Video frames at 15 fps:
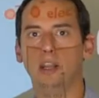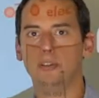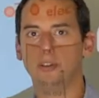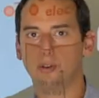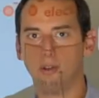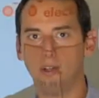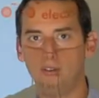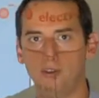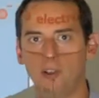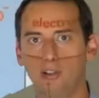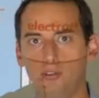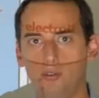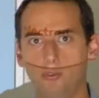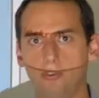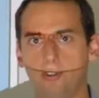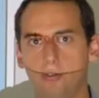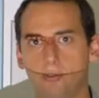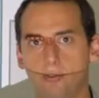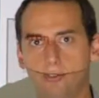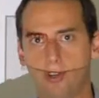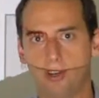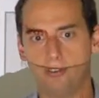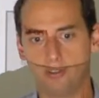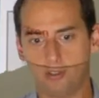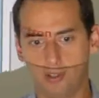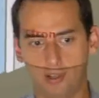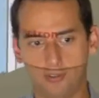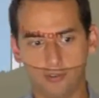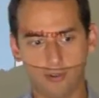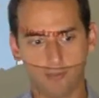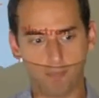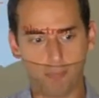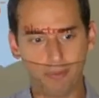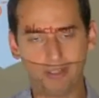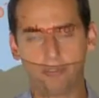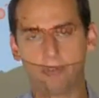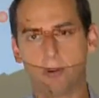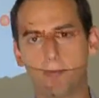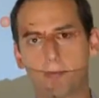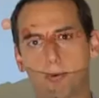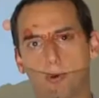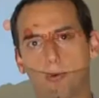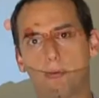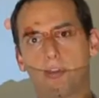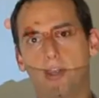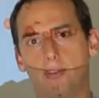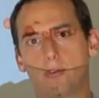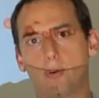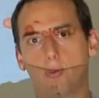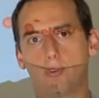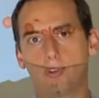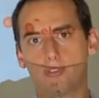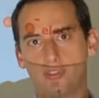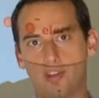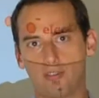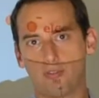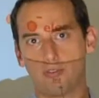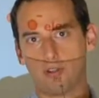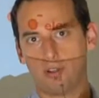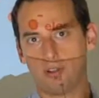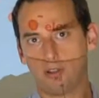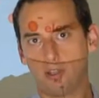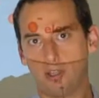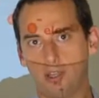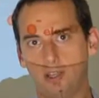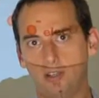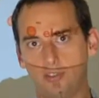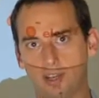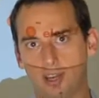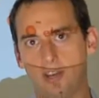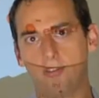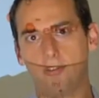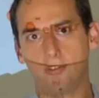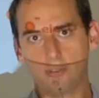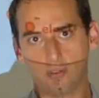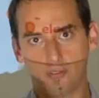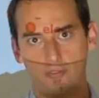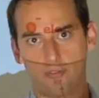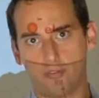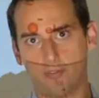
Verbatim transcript: The collision-induced dissociation is a built-up process over several iterations of